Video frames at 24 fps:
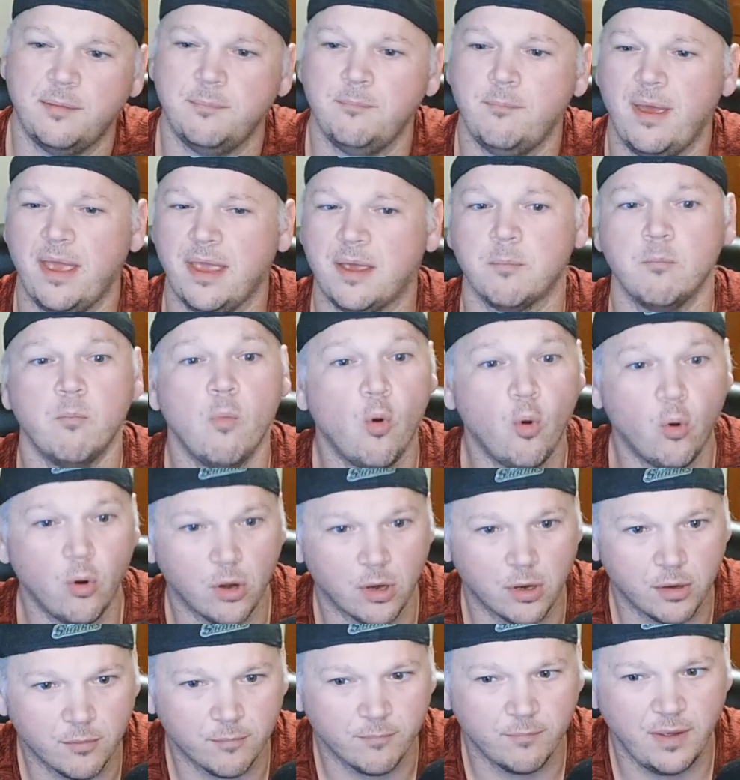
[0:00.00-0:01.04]
make
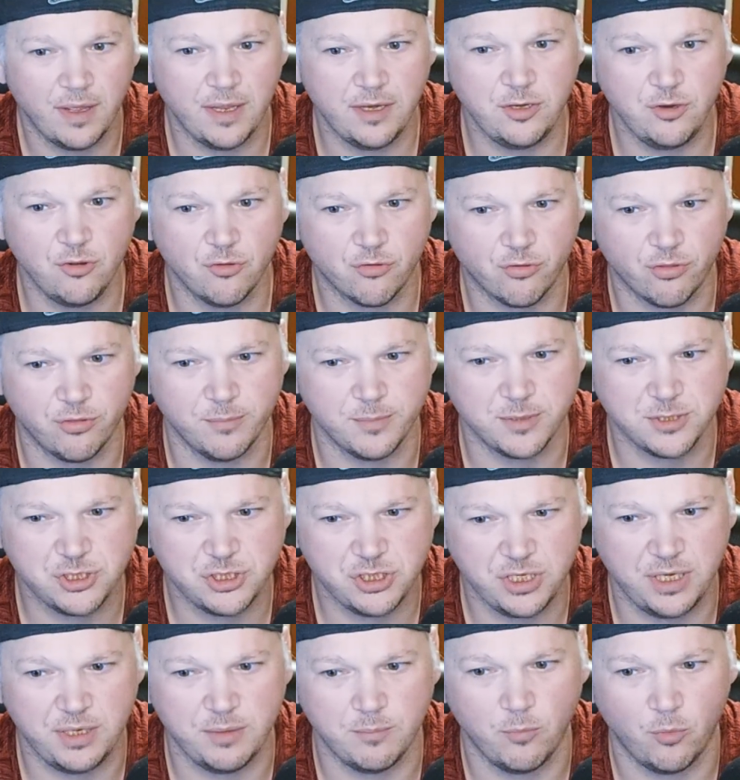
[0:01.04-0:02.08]
more and use the
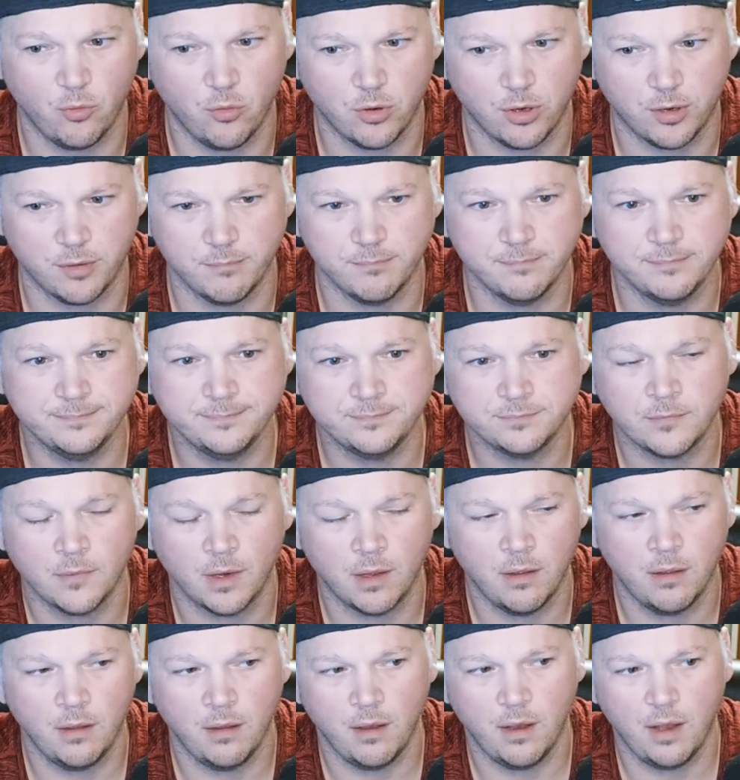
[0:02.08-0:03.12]
machine more,
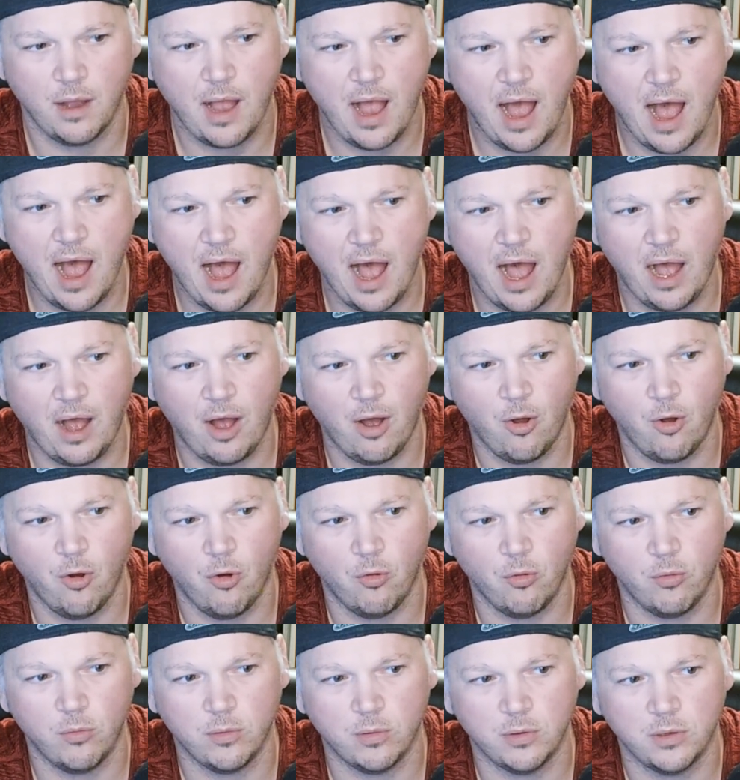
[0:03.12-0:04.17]

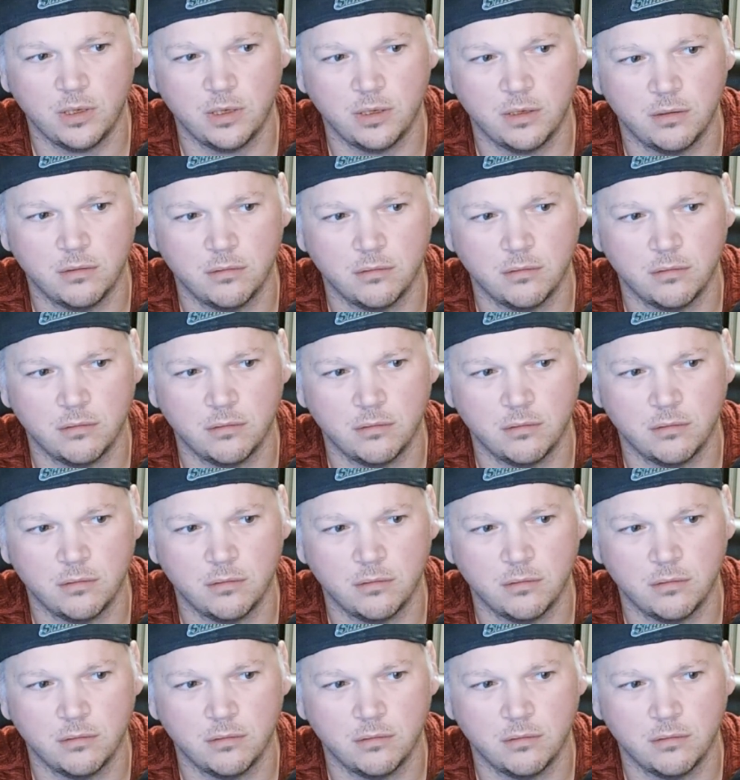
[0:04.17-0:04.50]
how